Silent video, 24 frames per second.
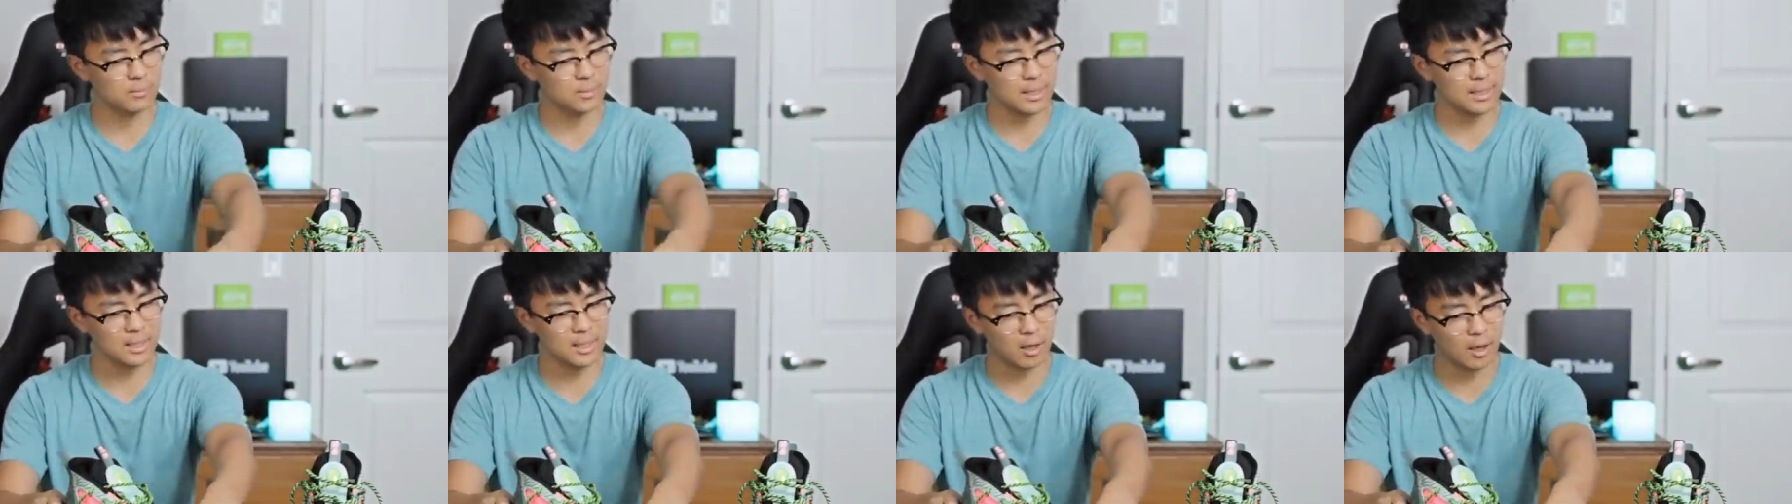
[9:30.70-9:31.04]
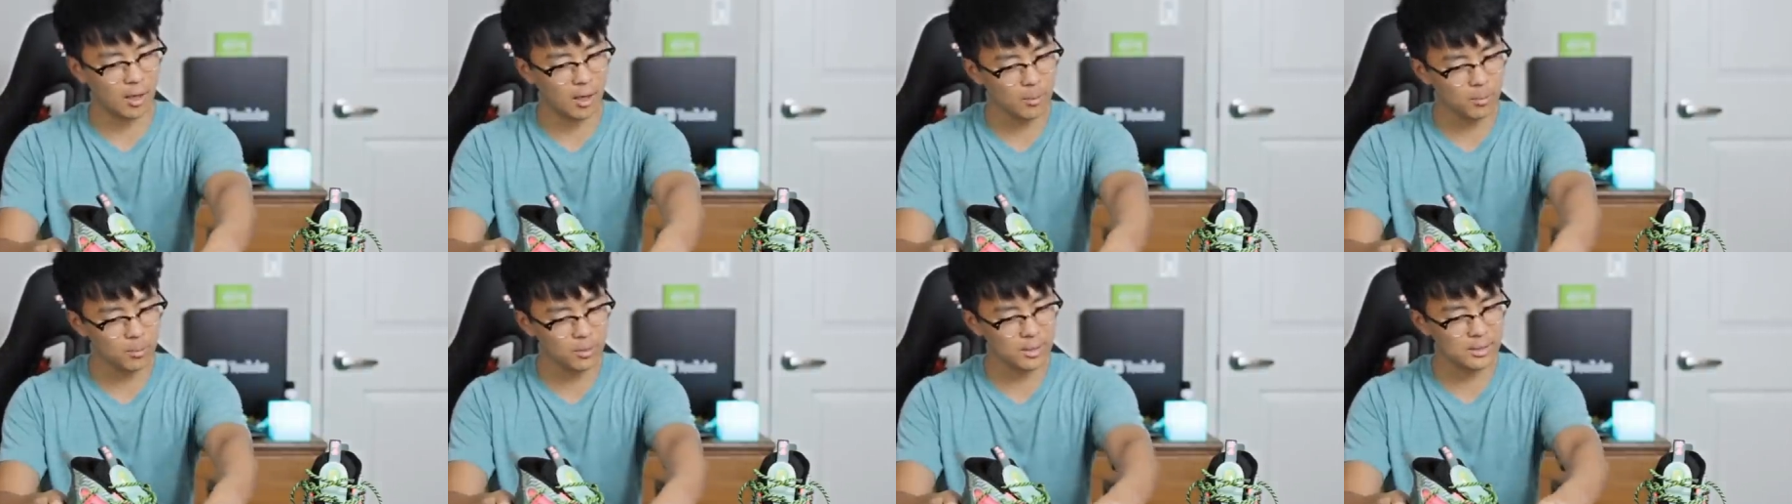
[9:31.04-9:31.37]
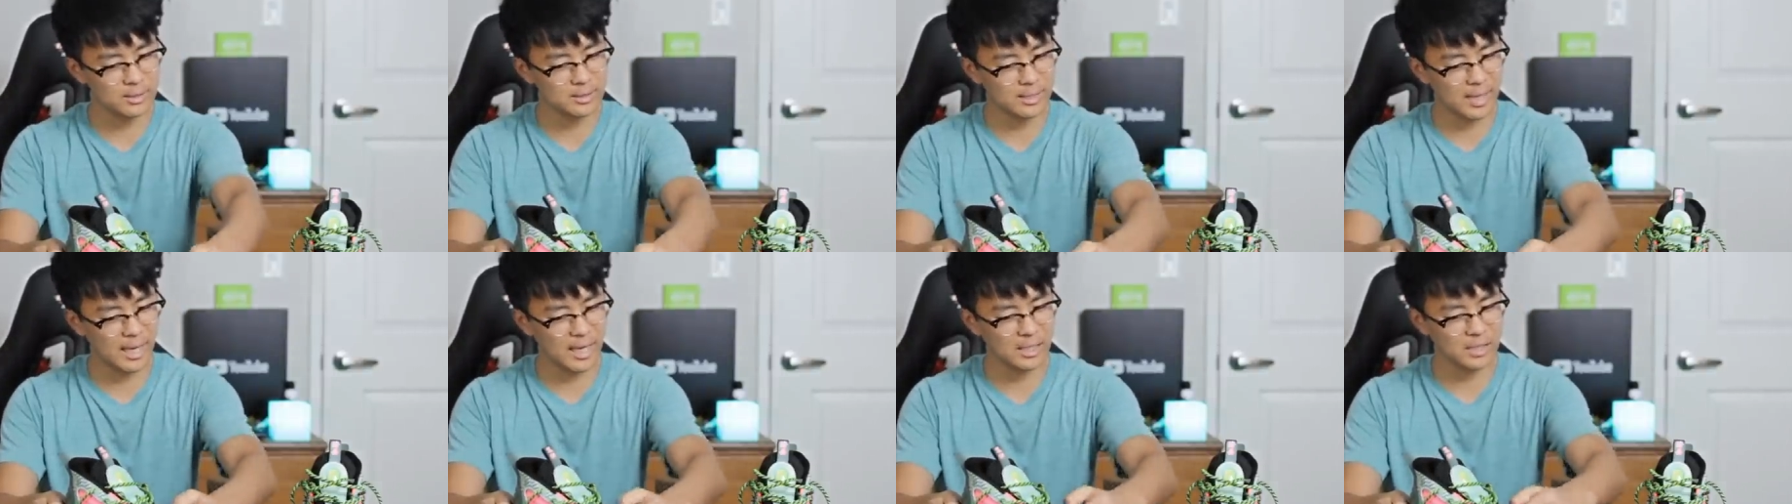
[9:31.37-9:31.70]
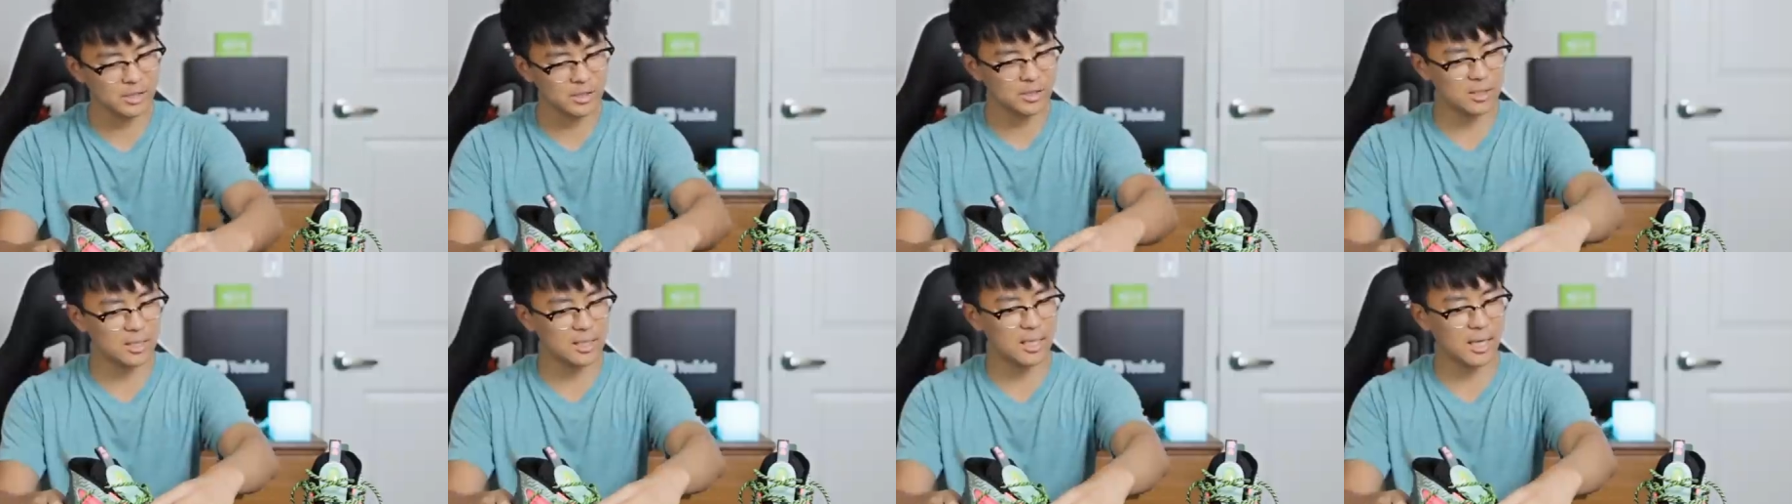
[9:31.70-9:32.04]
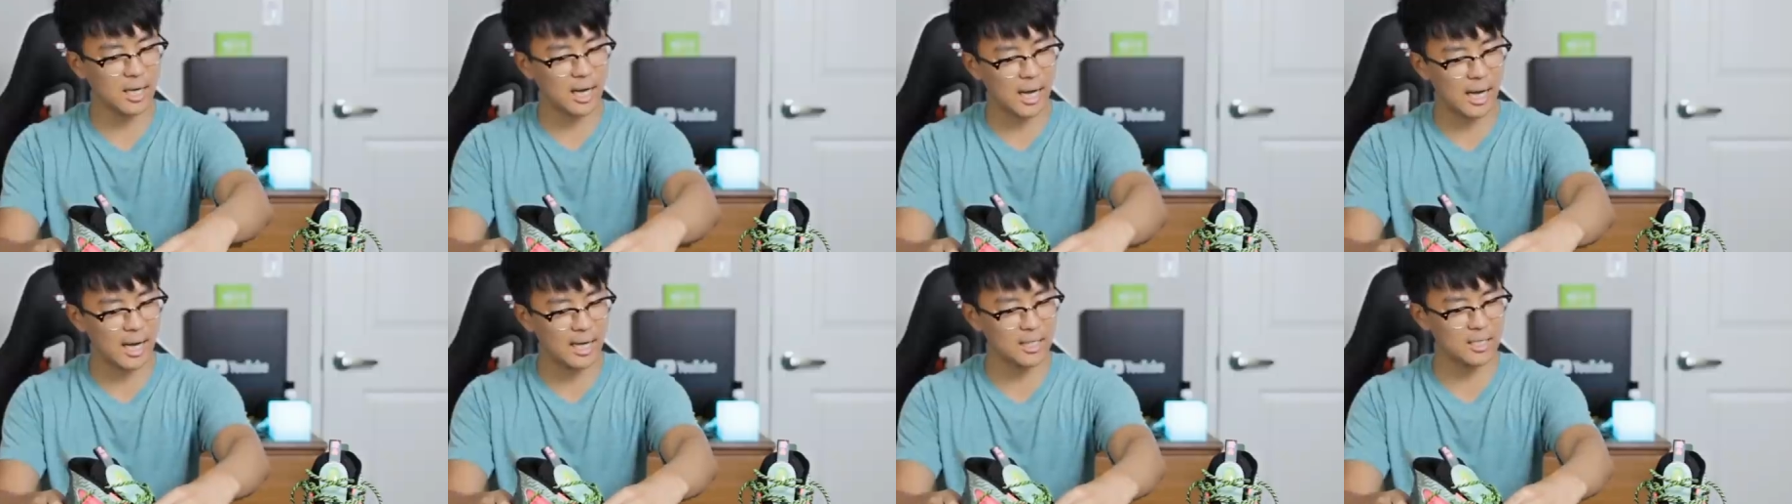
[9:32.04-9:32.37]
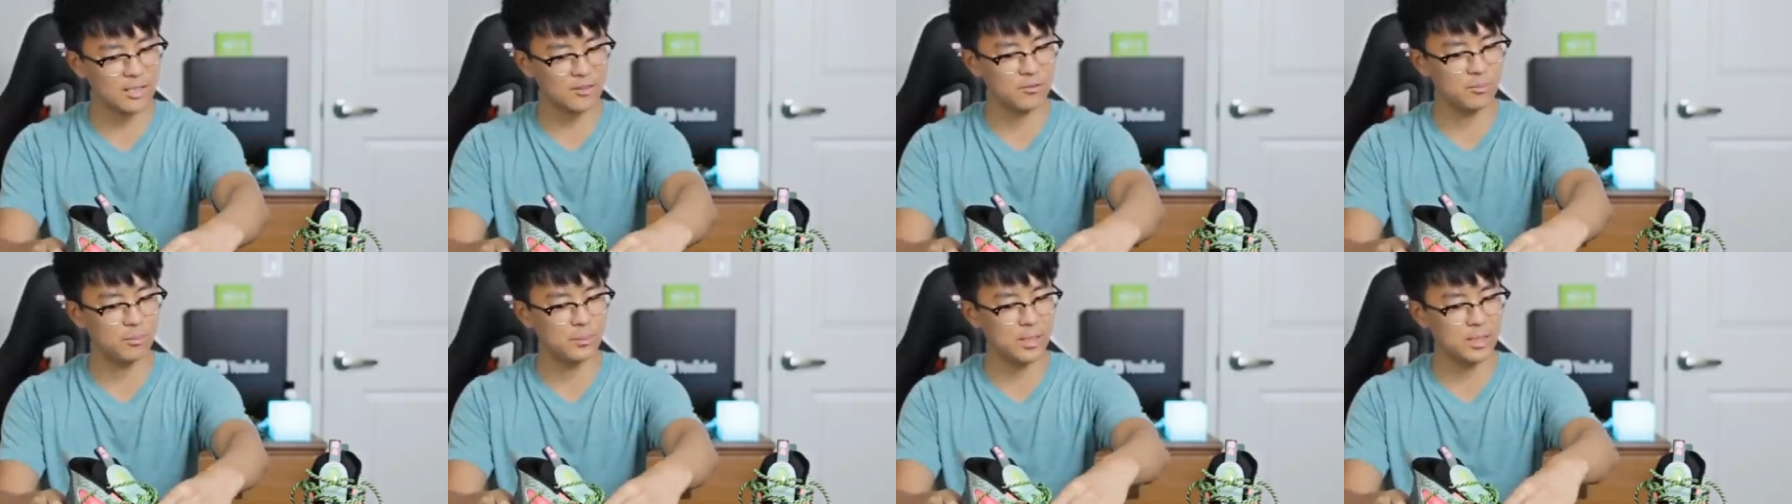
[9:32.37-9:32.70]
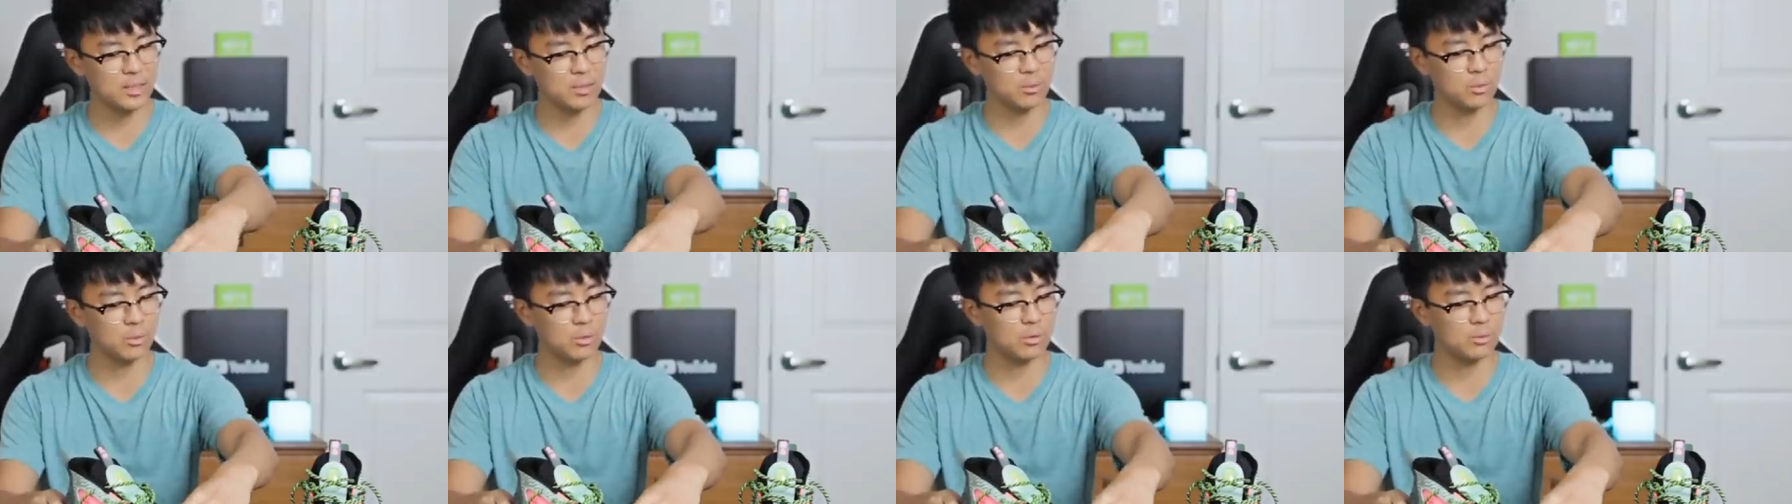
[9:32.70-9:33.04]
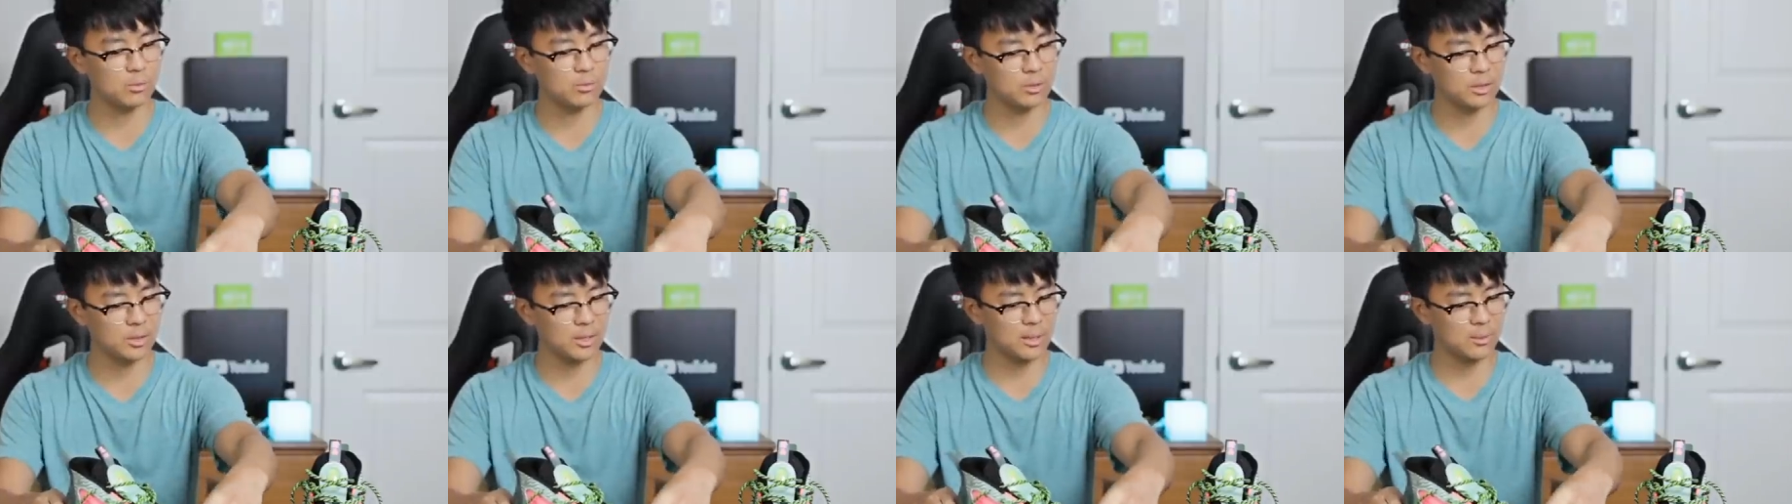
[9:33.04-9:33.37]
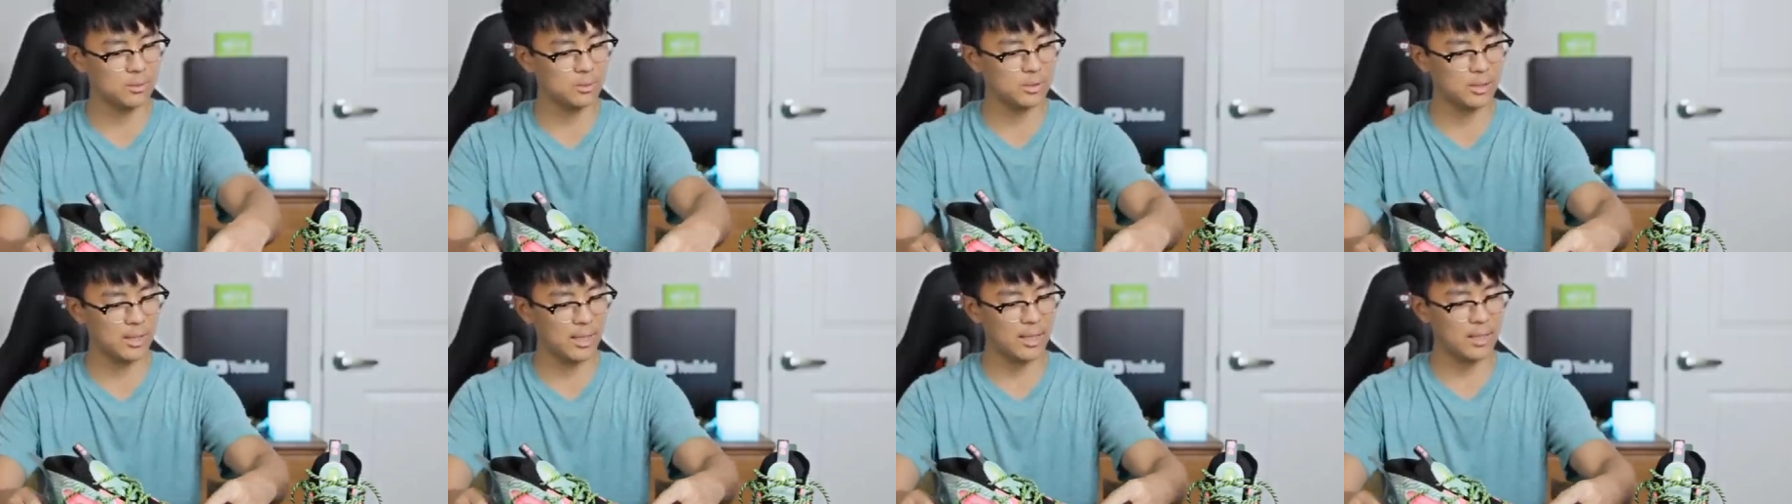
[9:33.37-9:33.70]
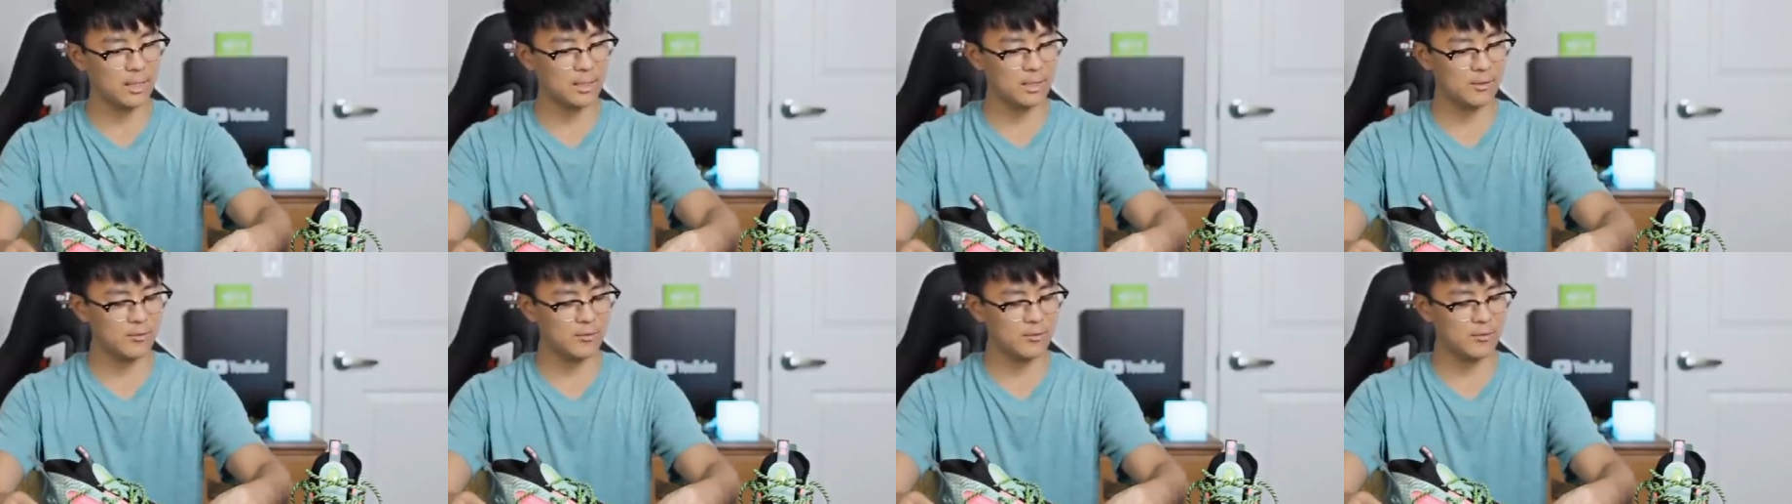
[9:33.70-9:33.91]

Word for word: Like the upper is actually kind of minimal, you know what I'm saying?